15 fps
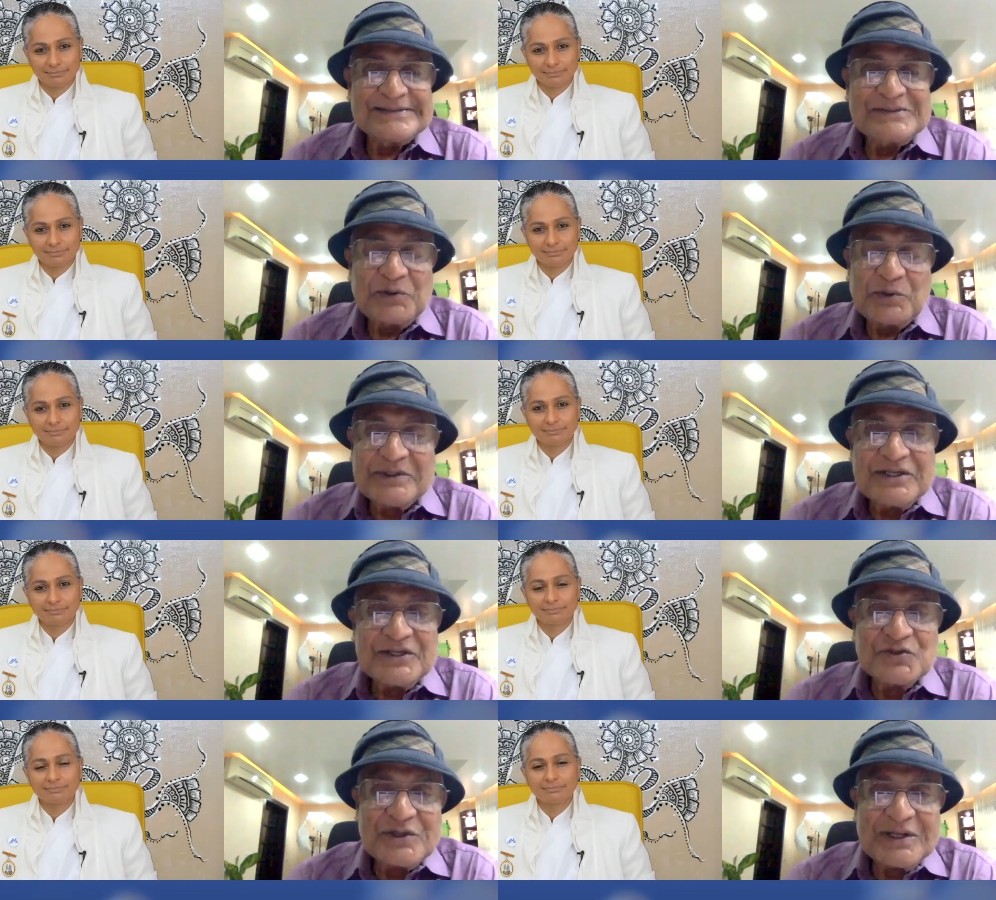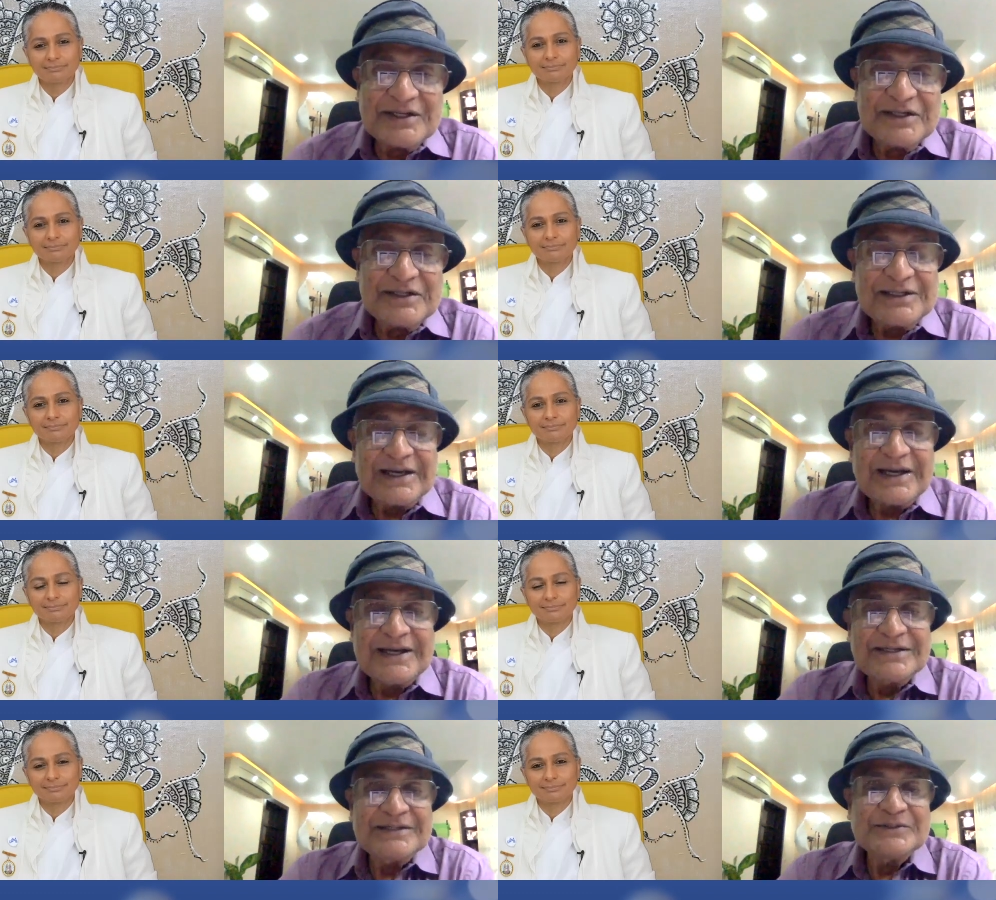Speaker 1: So initially
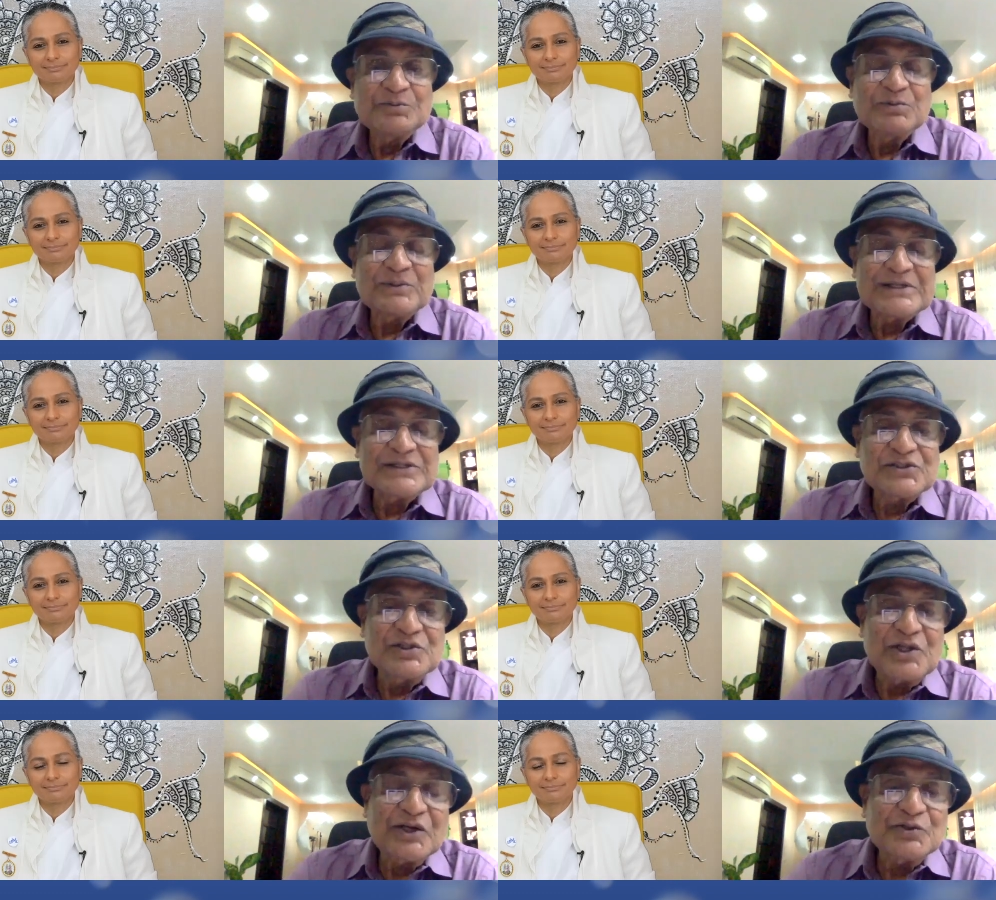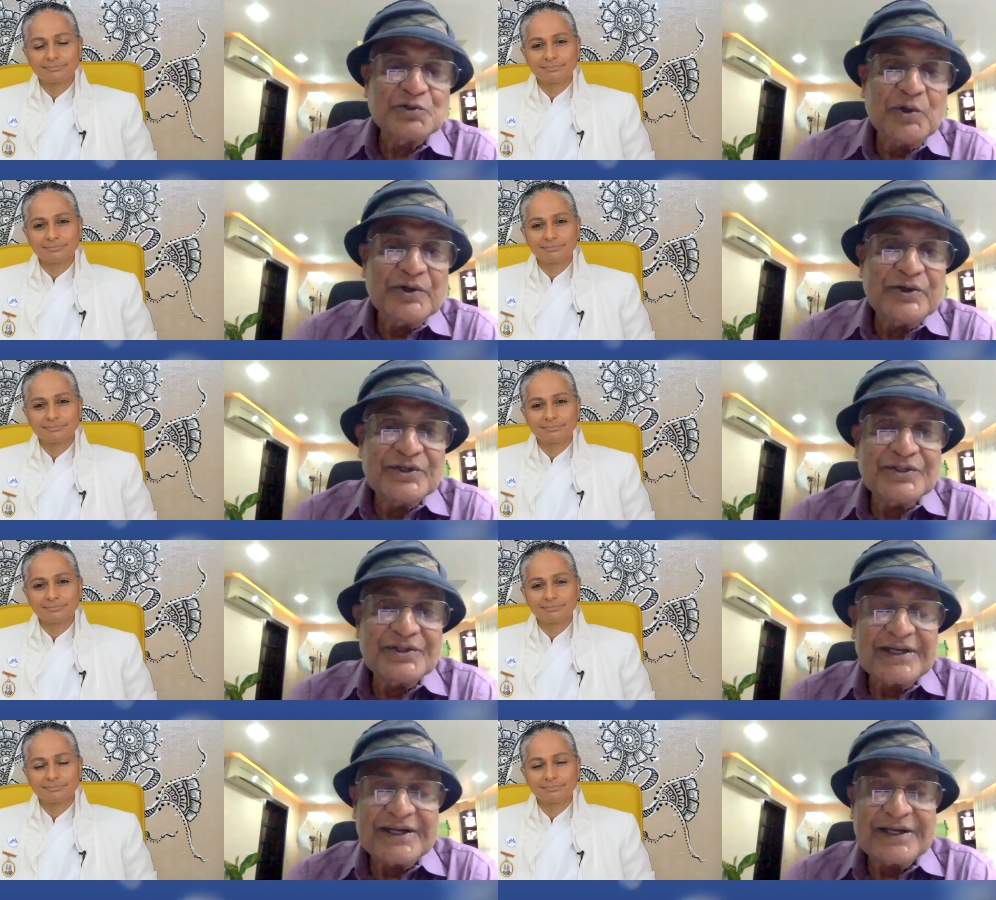I was not
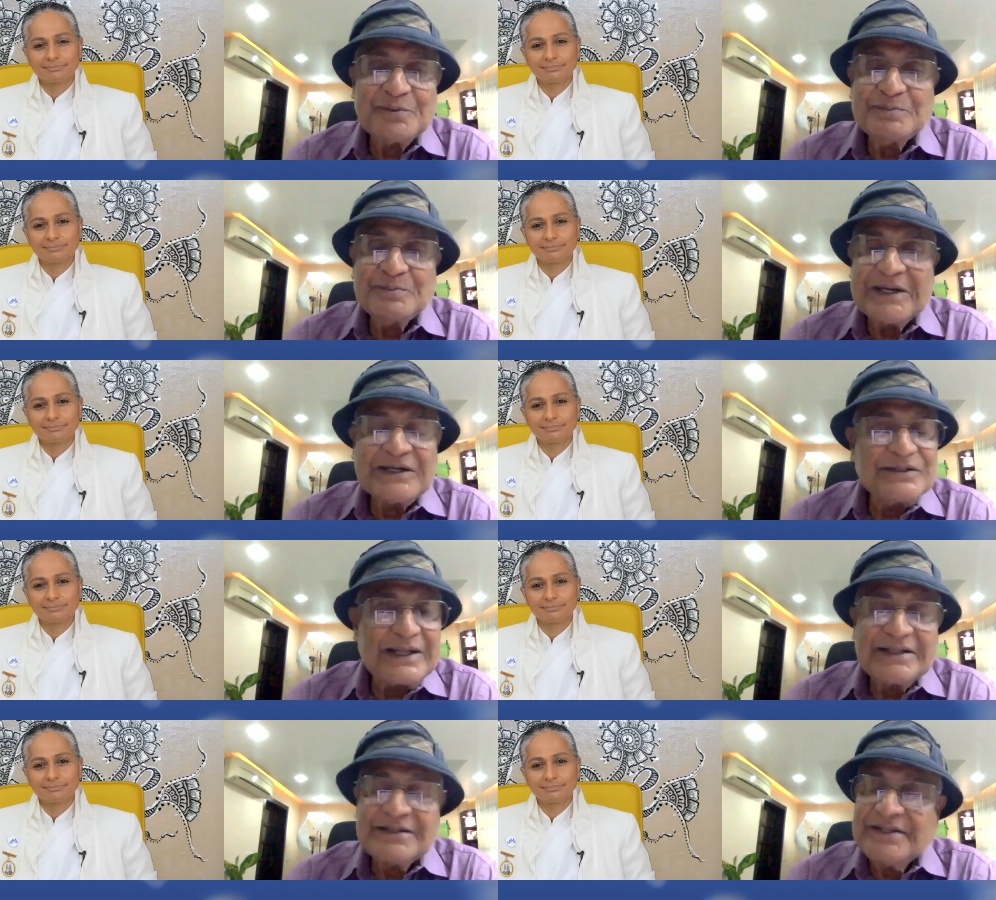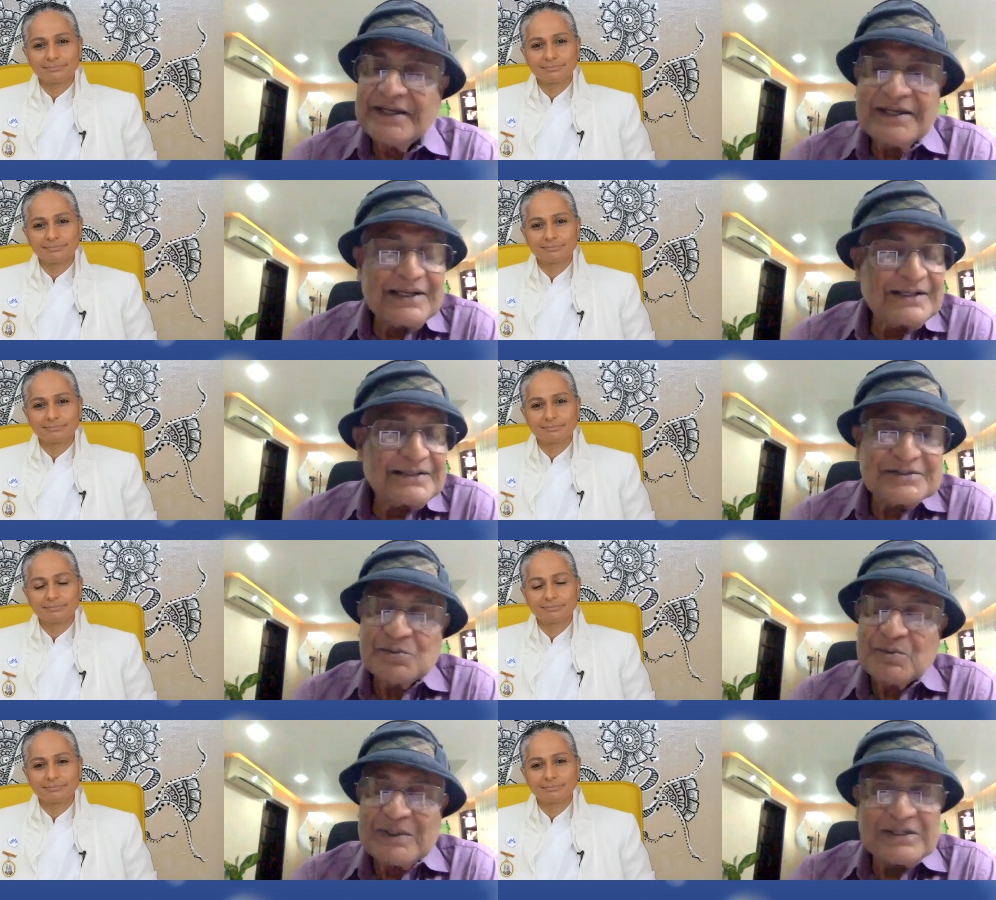going there, but nothing
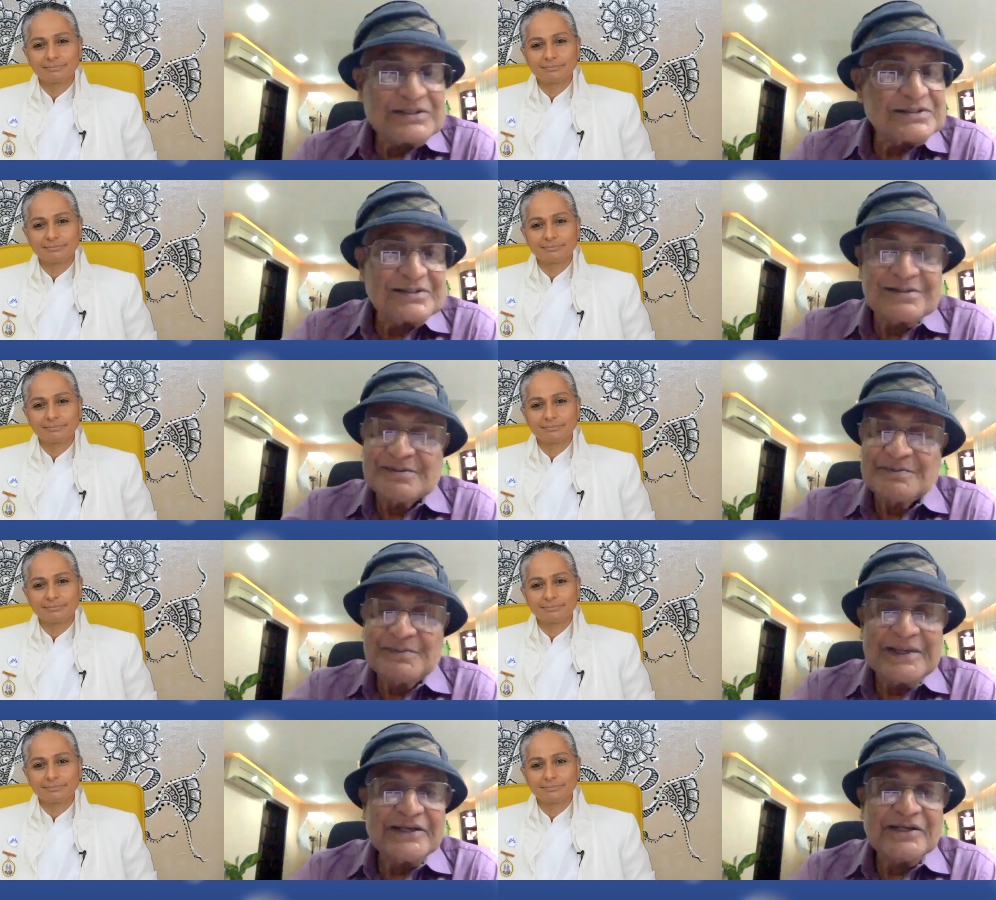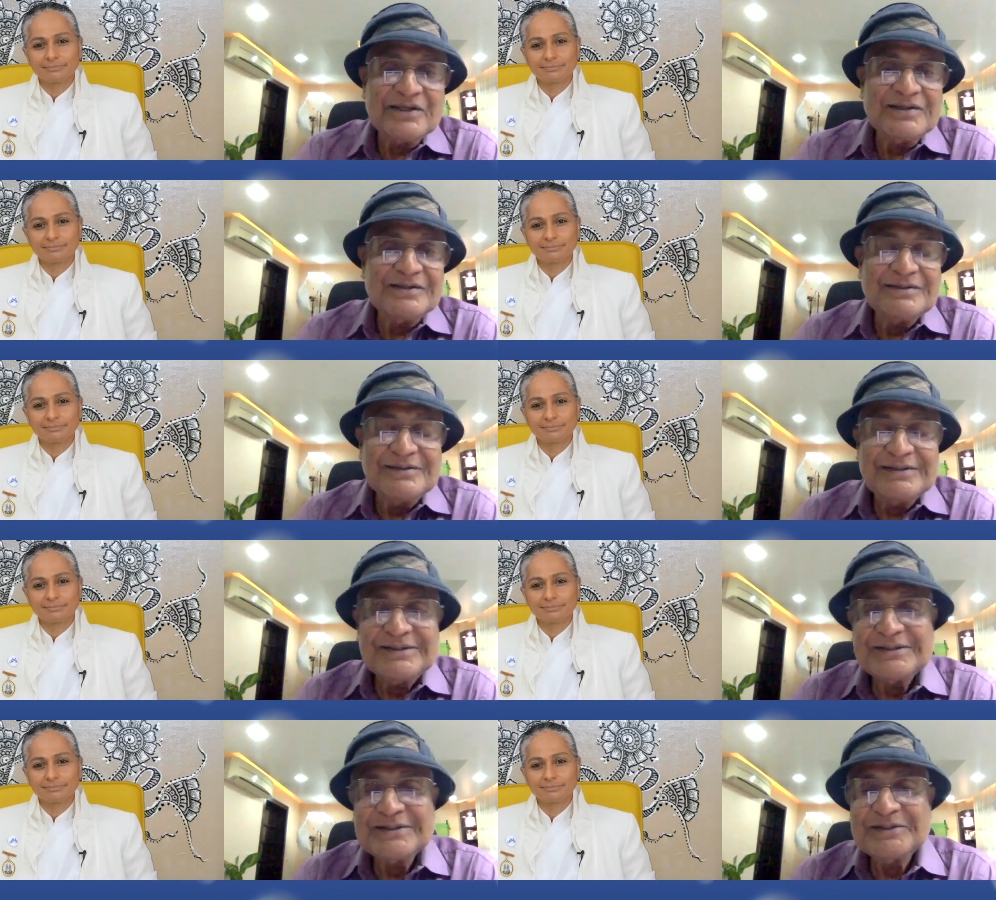else was
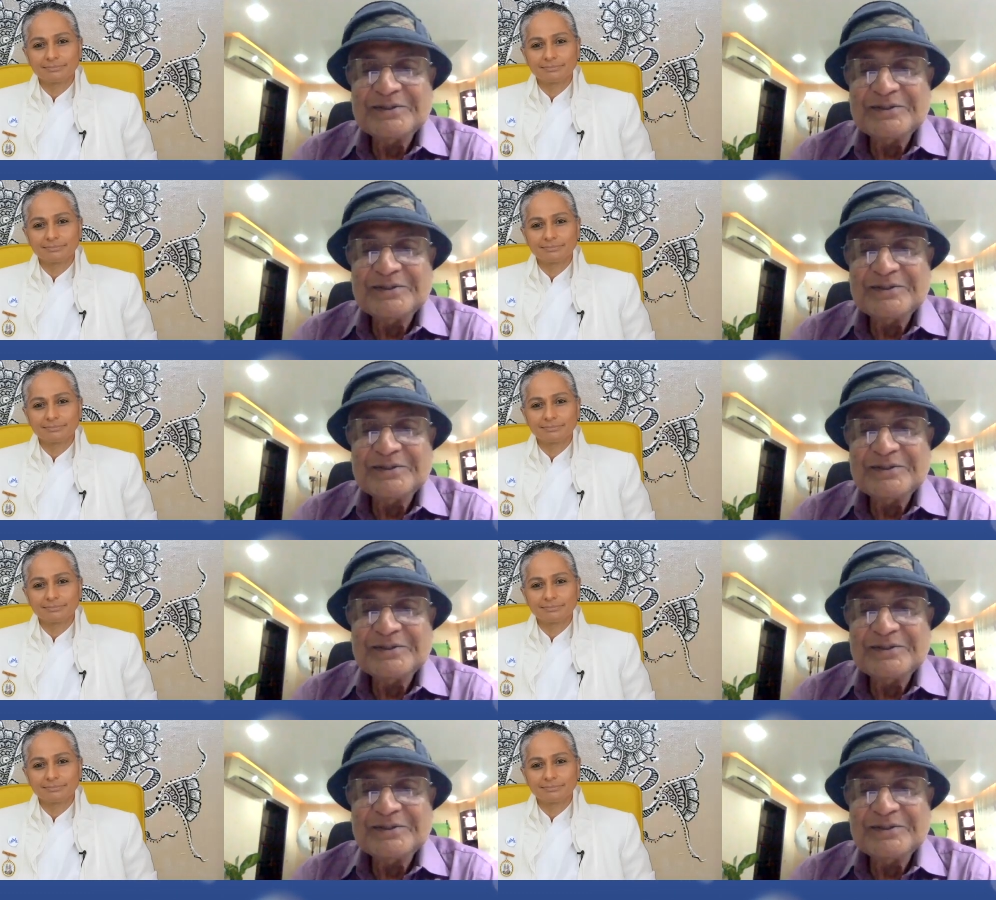making